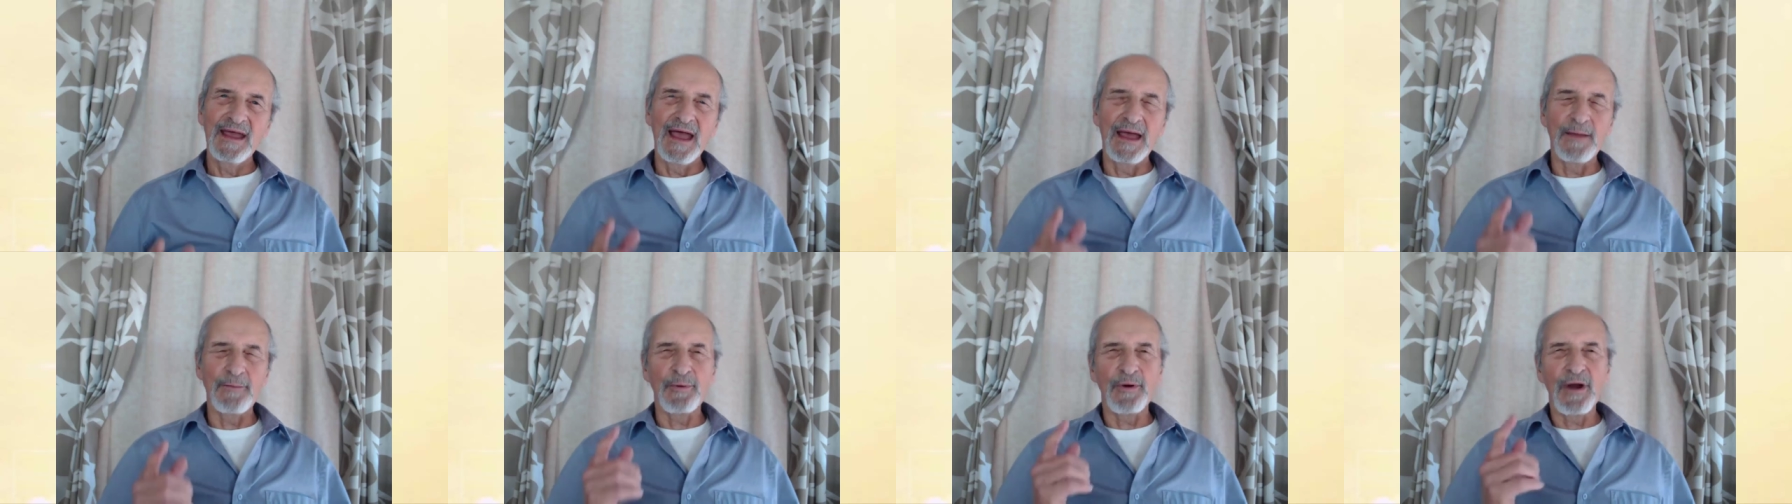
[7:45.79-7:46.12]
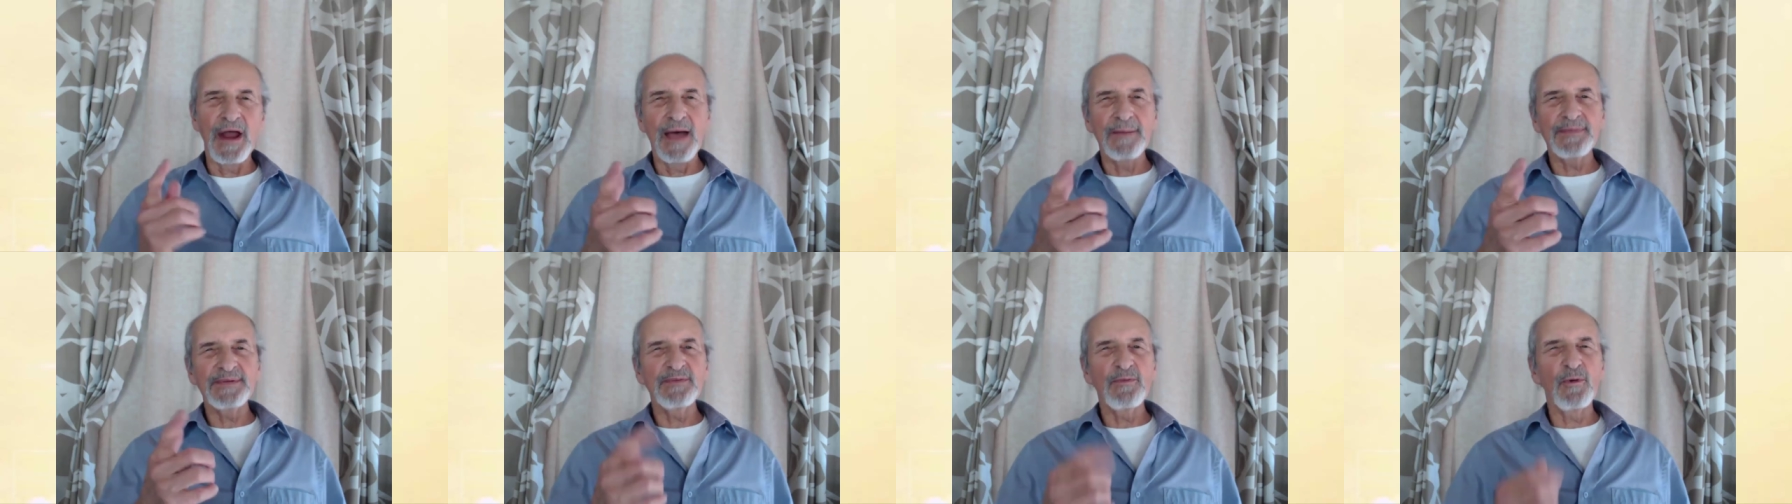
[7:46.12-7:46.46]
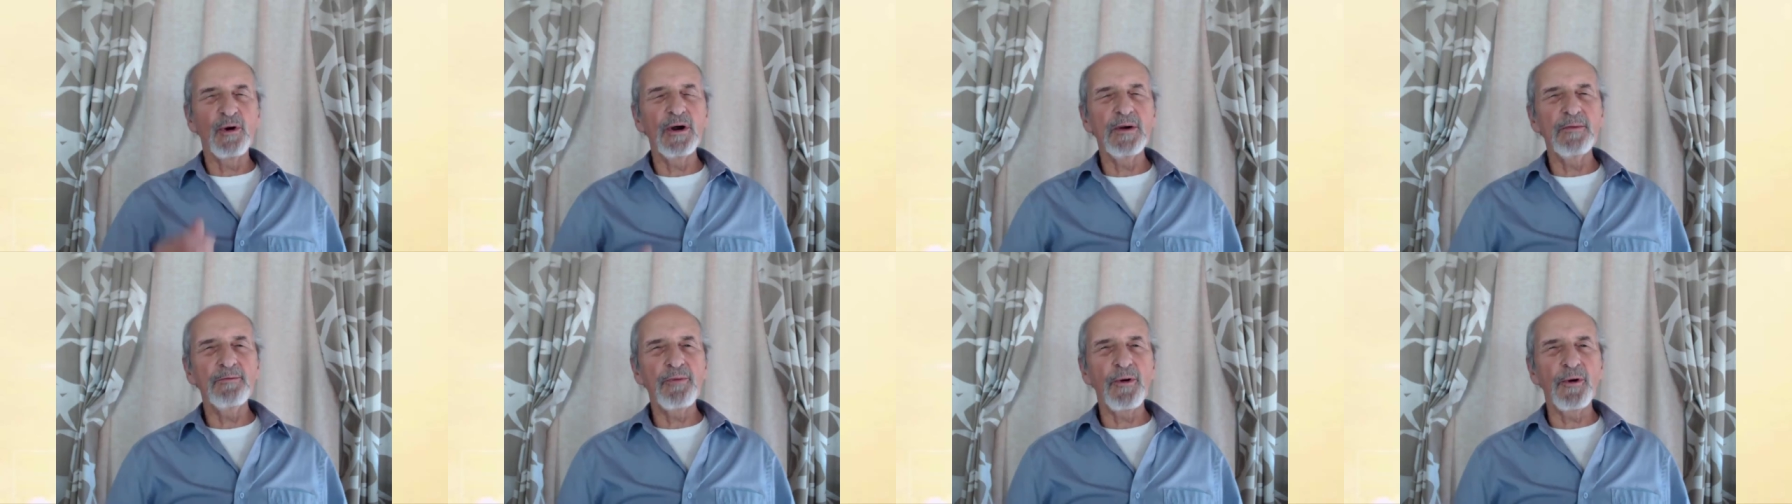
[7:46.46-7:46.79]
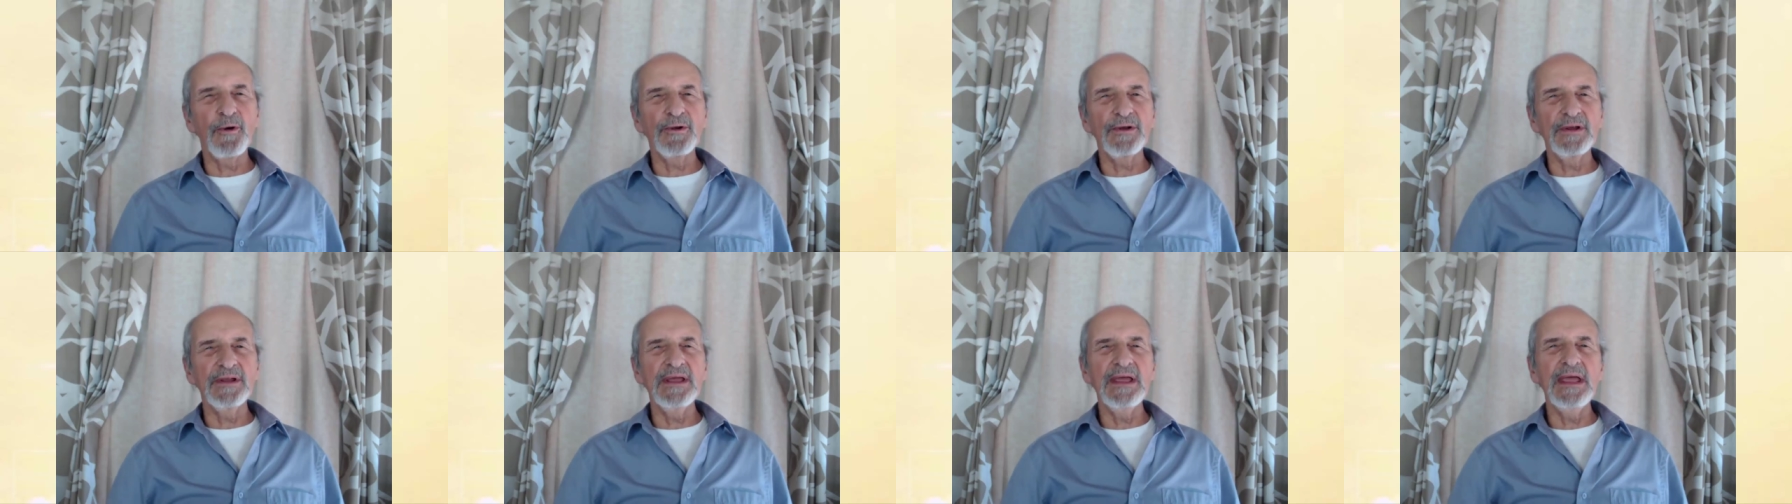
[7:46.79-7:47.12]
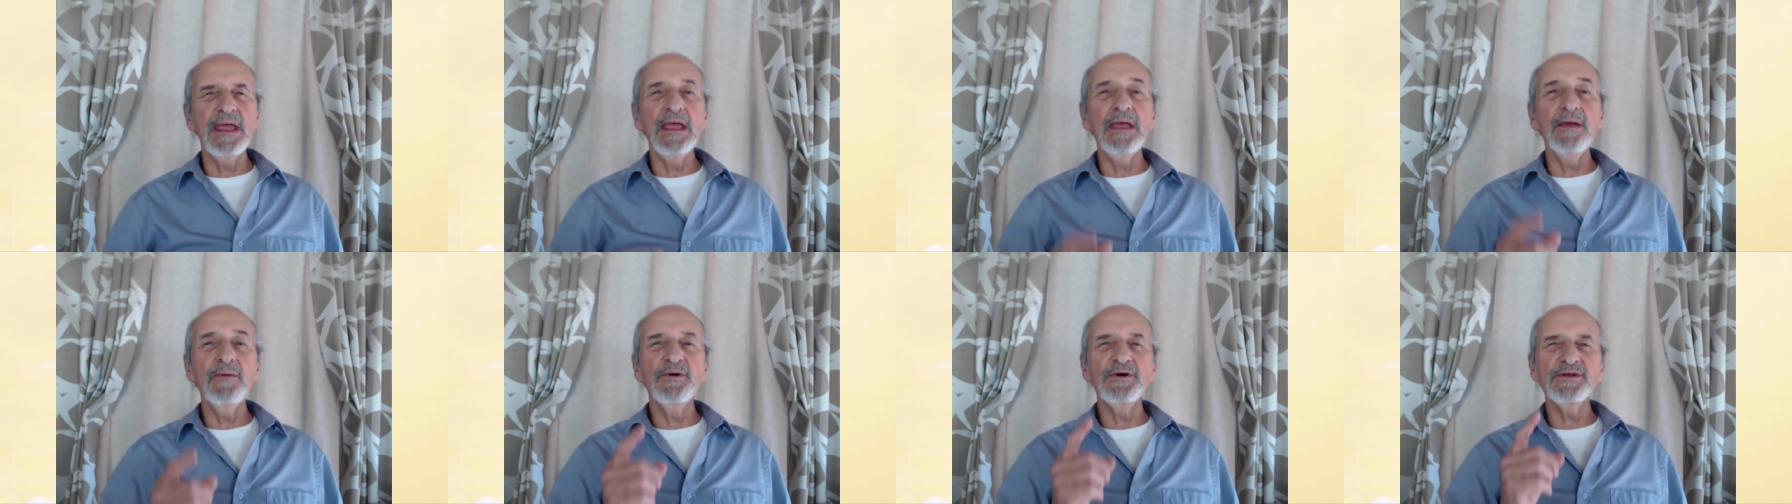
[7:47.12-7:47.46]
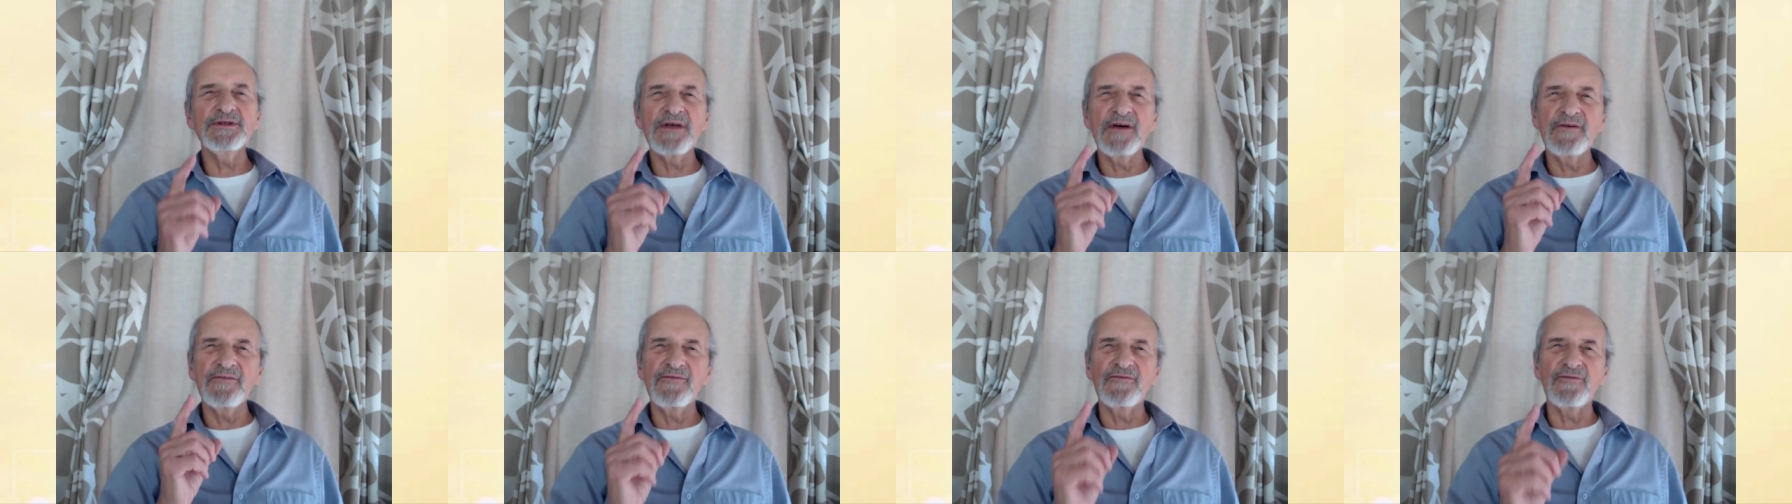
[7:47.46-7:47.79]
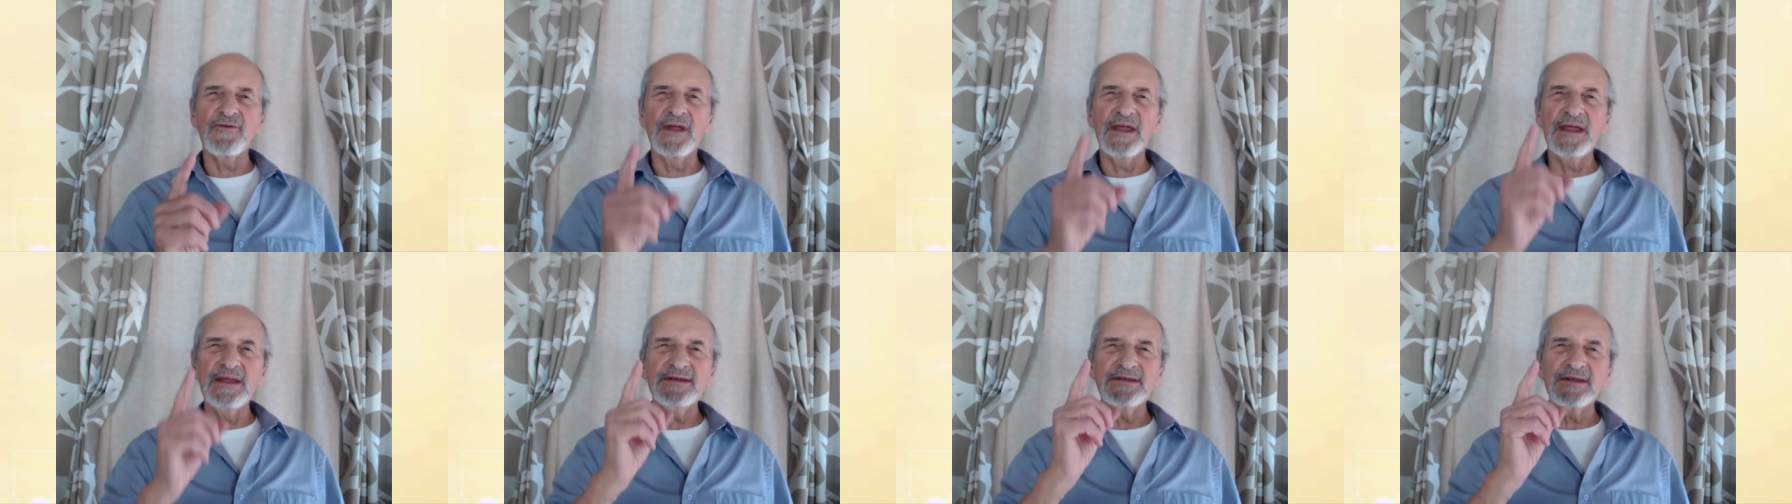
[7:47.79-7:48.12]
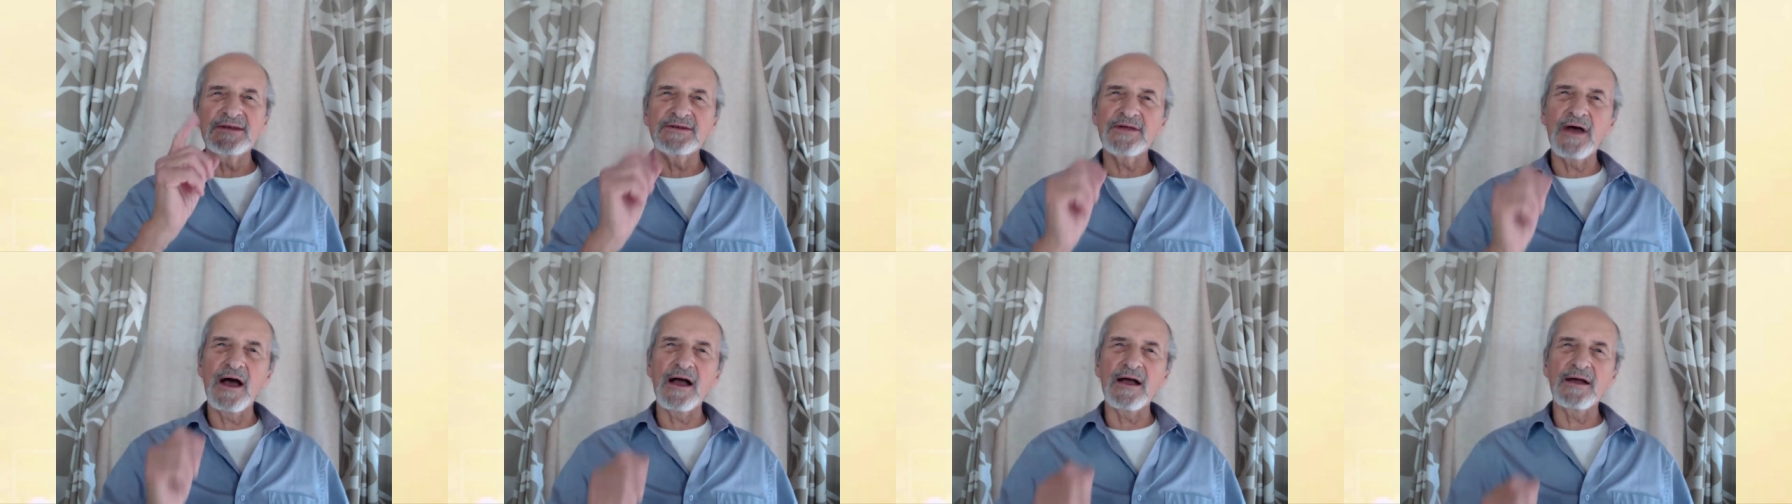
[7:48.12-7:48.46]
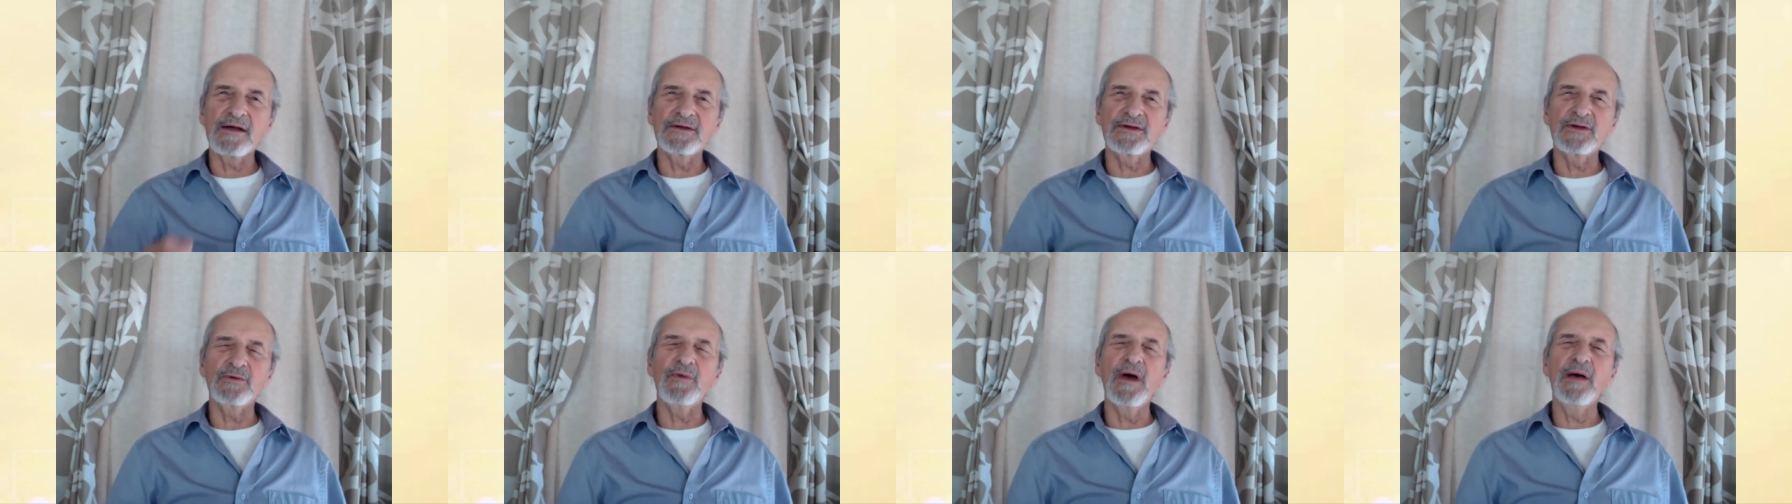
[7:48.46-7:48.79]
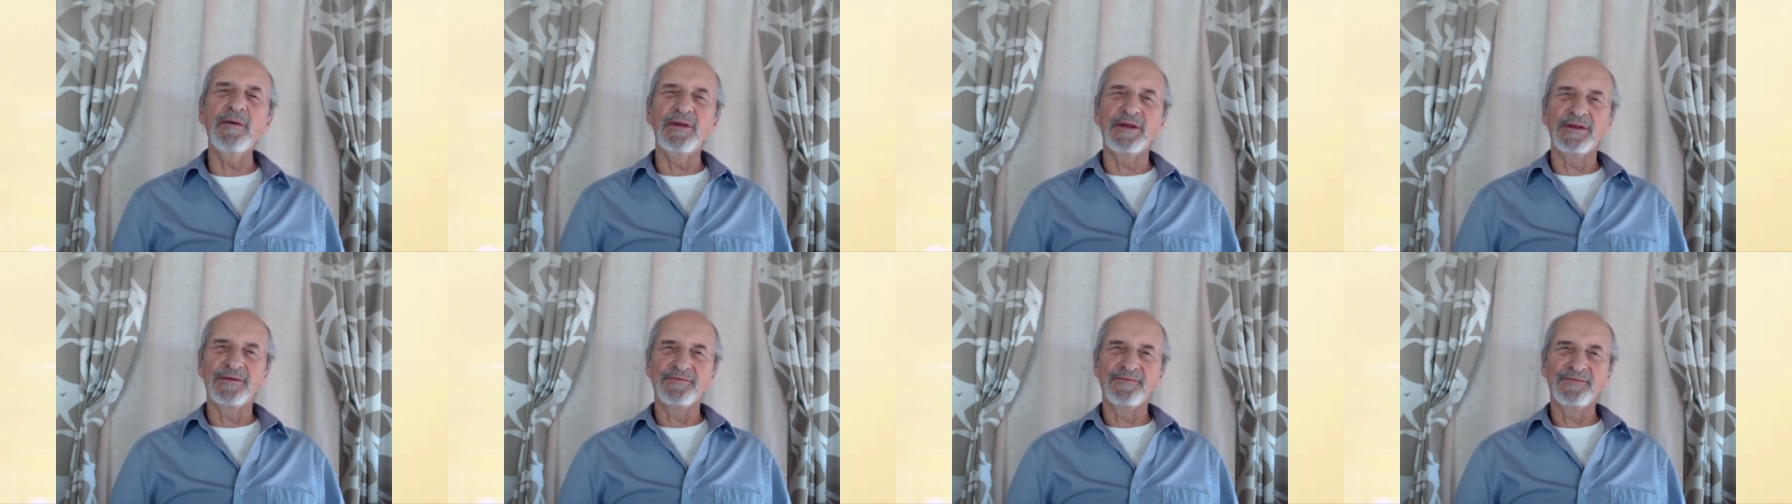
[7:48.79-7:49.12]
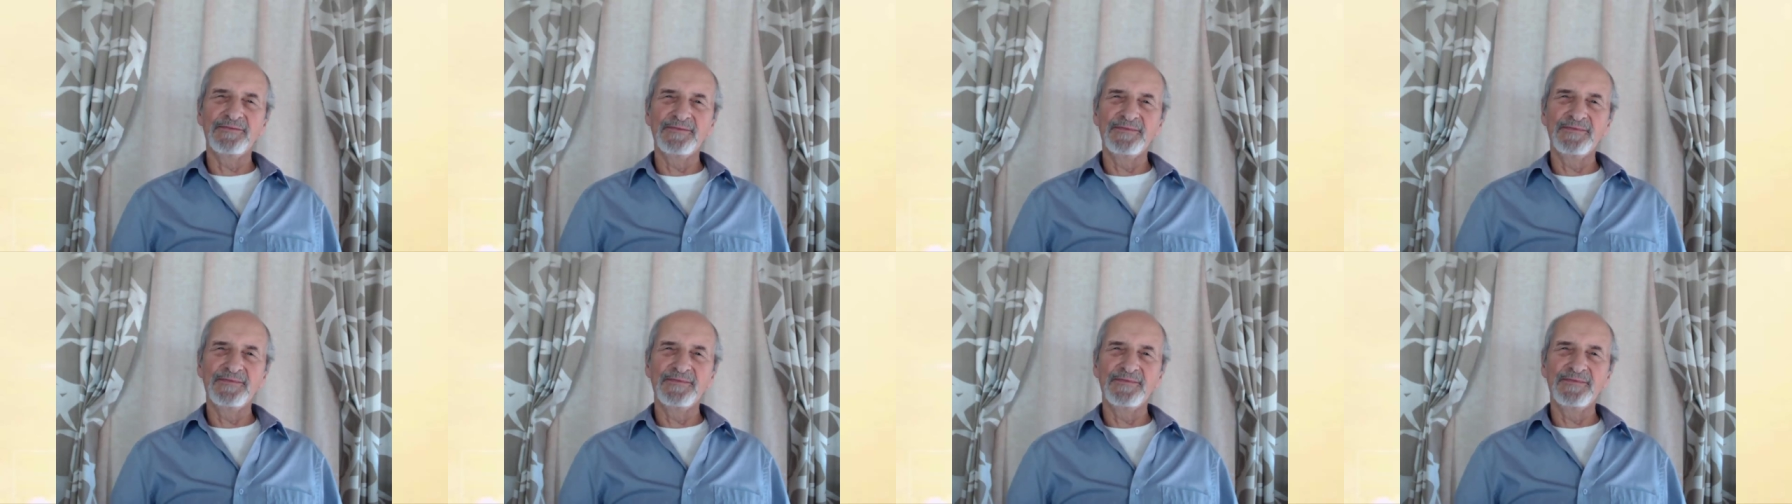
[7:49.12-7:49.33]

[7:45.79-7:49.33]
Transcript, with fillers: and perhaps more importantly, he was afraid to talk to women.